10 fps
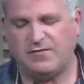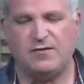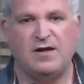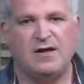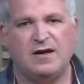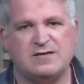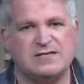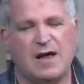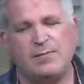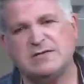A, a
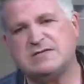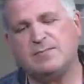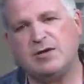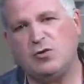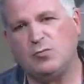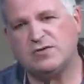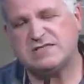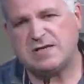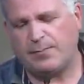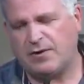disciple is somebody who will
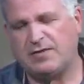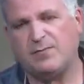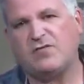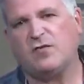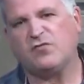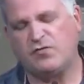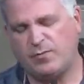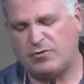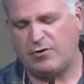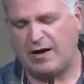separate themselves from
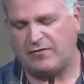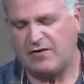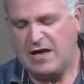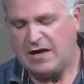the crowds